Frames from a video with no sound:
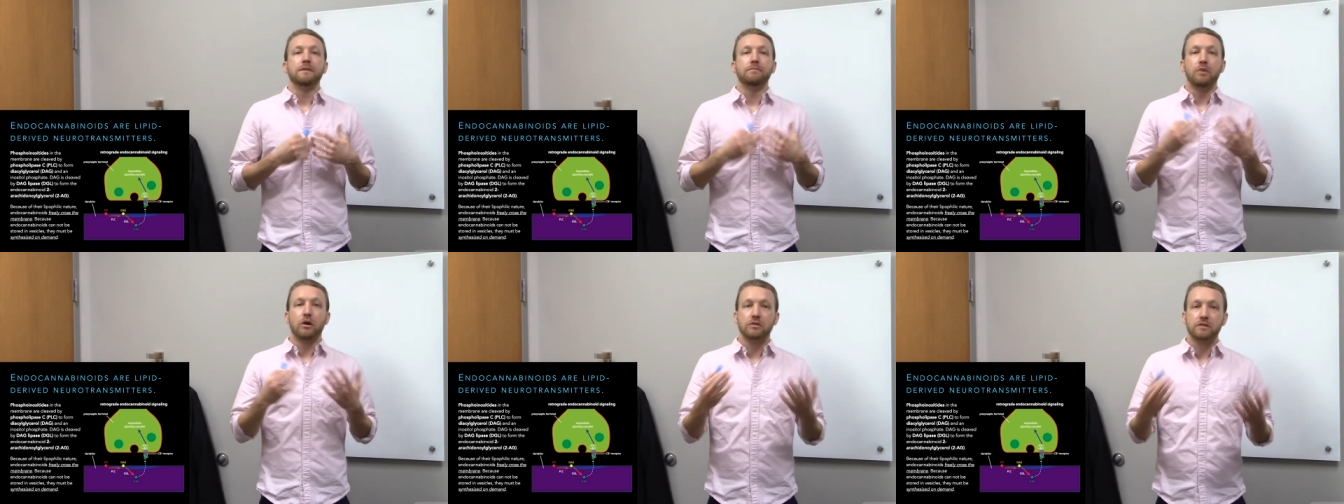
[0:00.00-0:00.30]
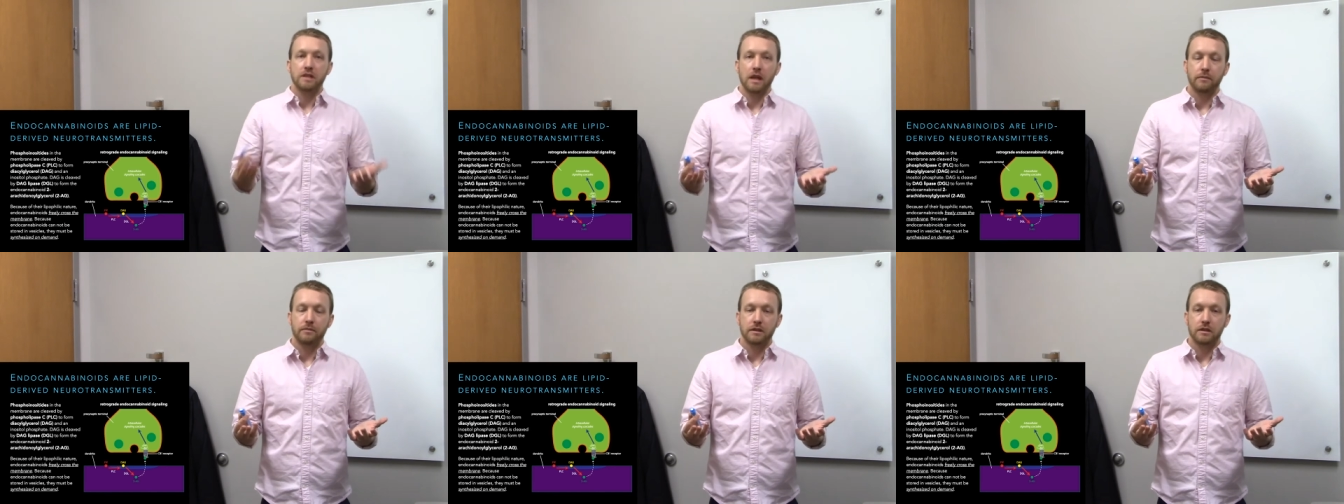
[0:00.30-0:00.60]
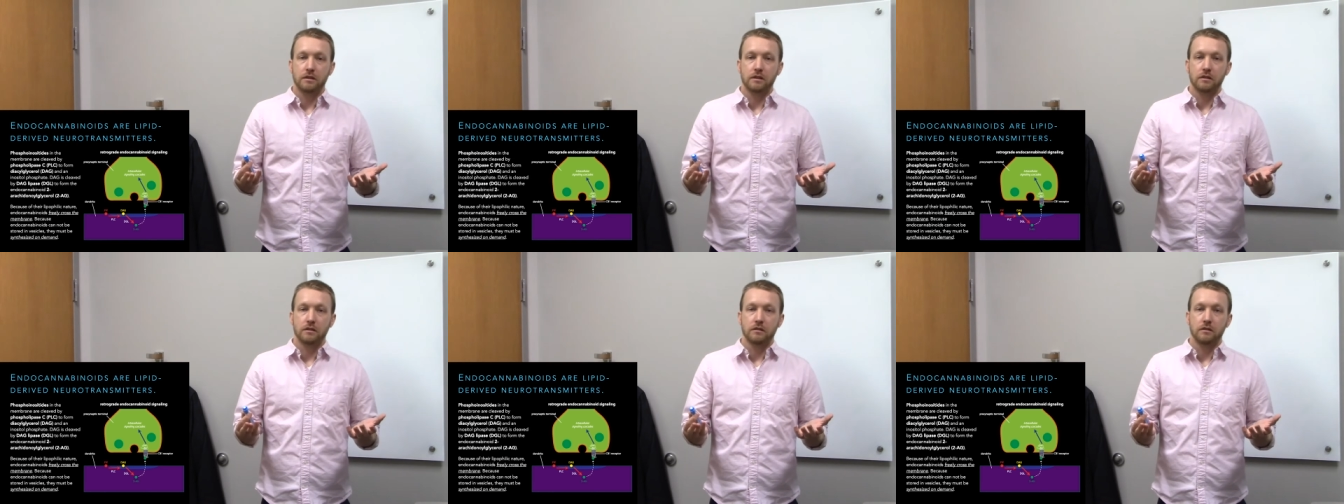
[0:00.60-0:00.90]
postsynaptic
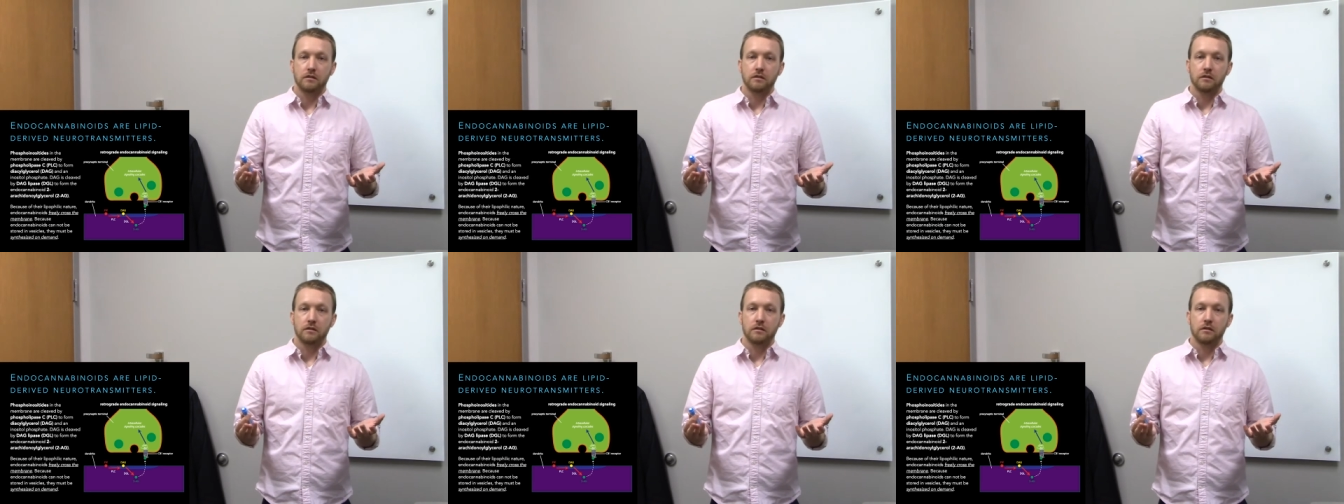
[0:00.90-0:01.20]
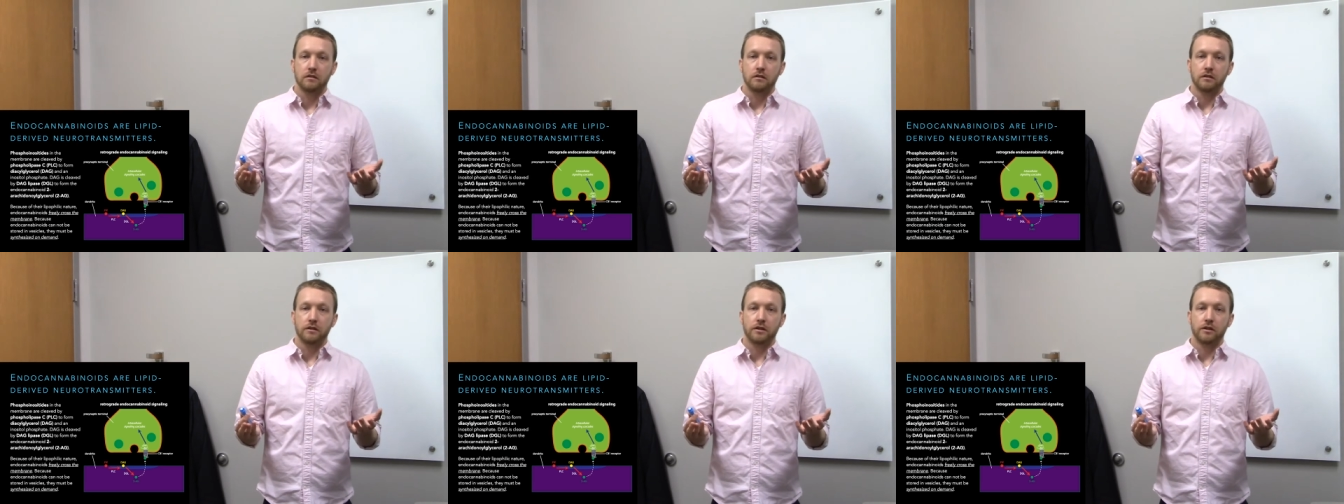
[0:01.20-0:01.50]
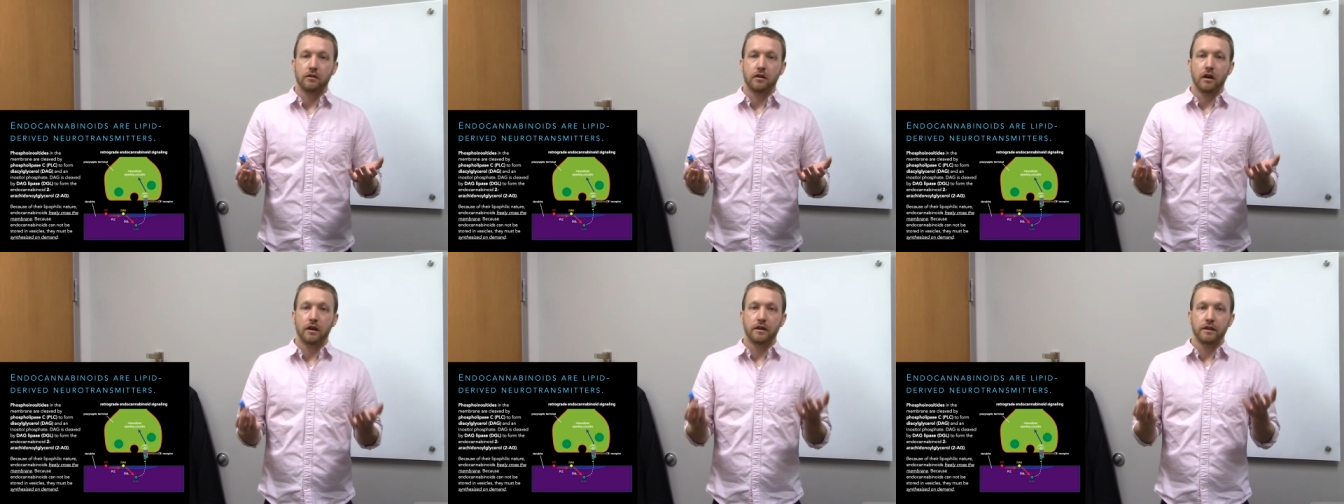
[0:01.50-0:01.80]

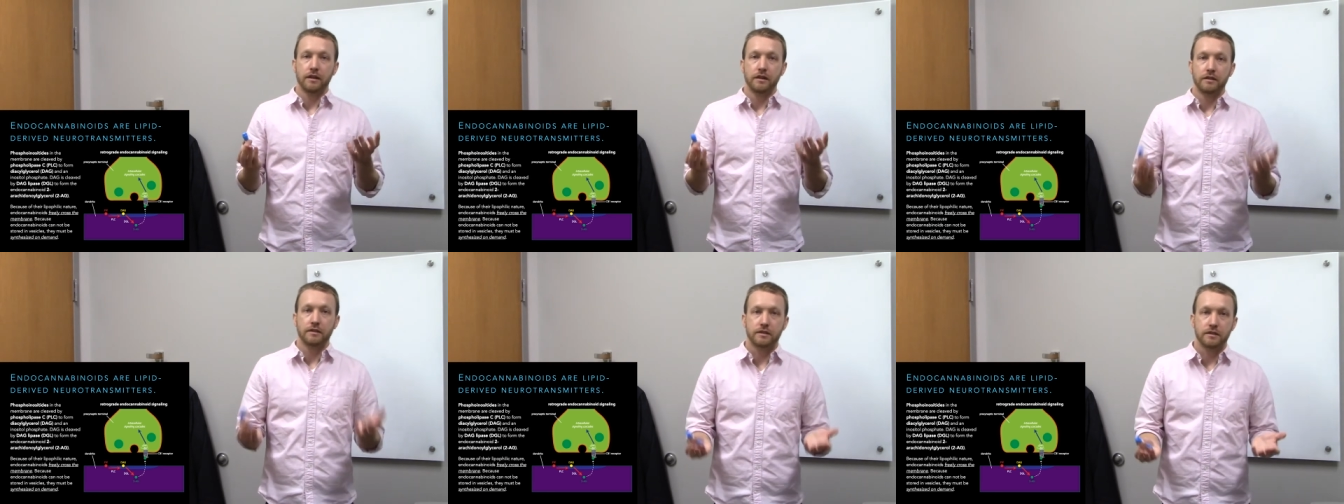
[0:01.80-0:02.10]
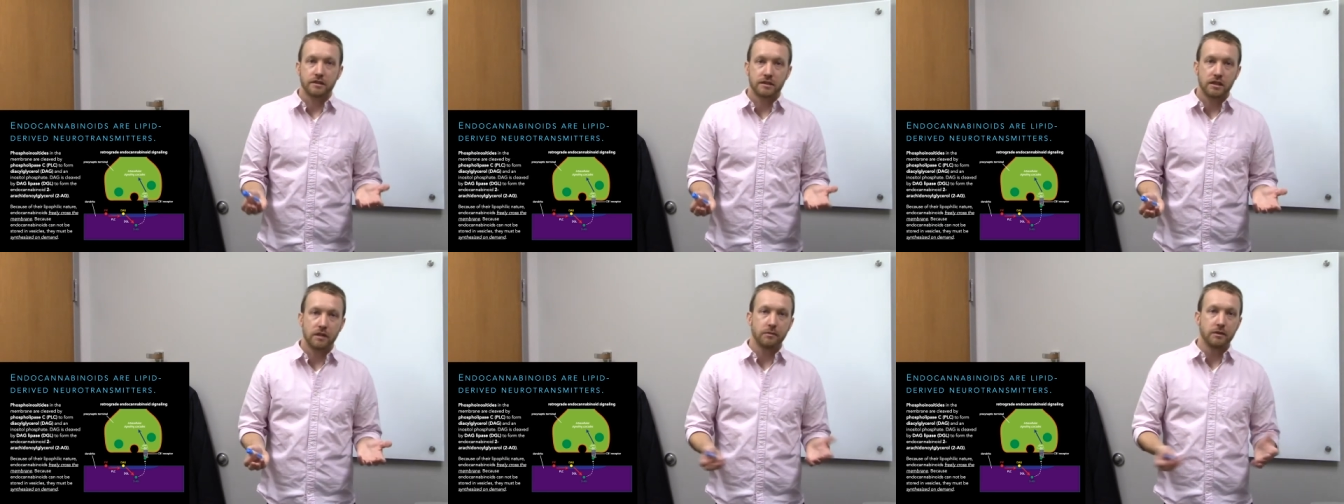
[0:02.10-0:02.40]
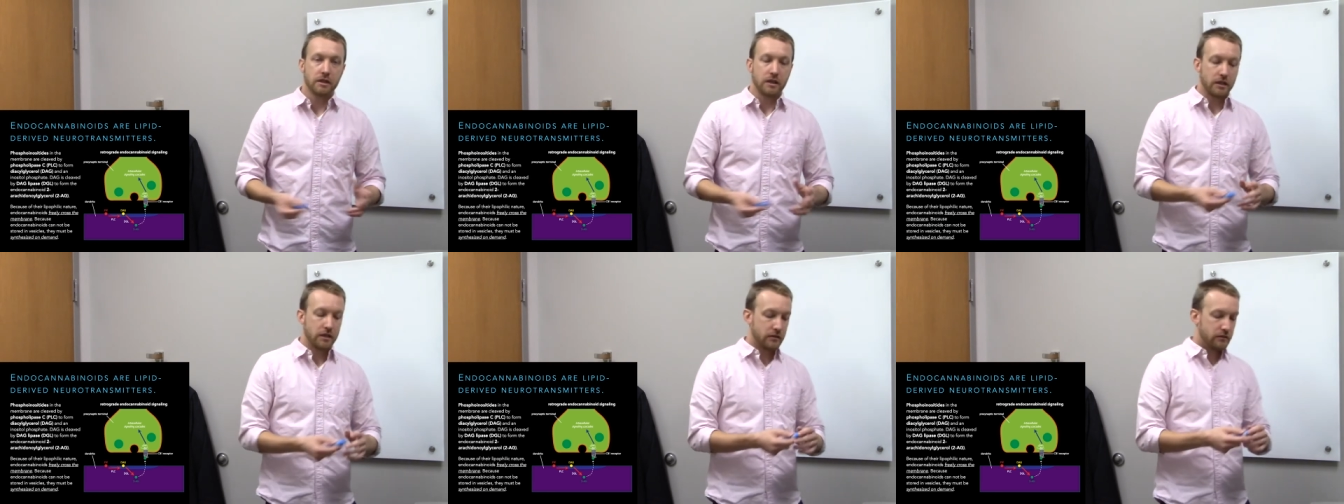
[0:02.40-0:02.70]
neuron is
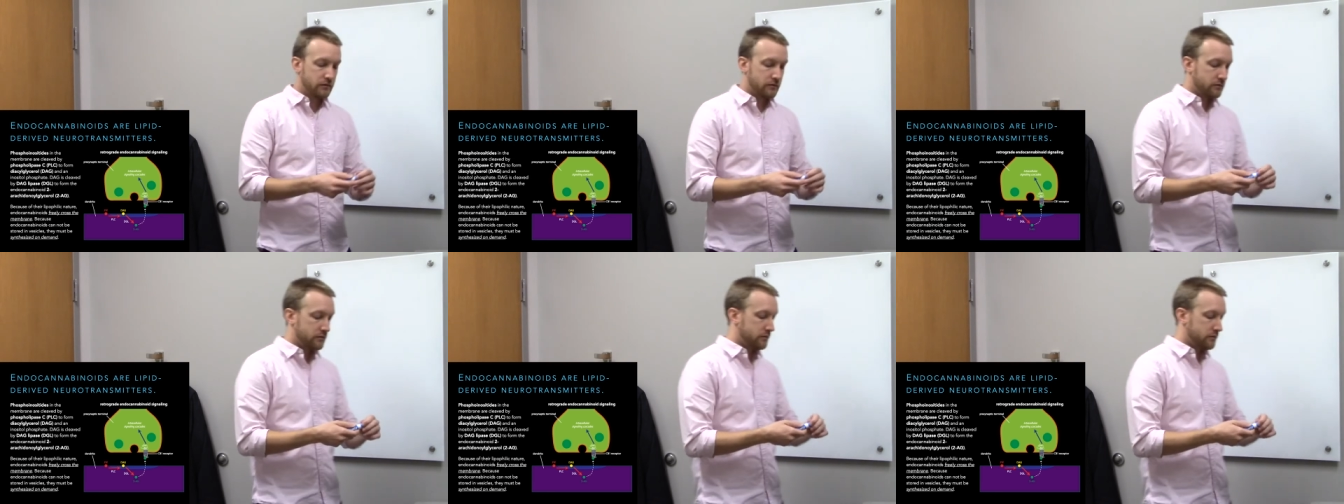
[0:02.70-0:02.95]
stimulated,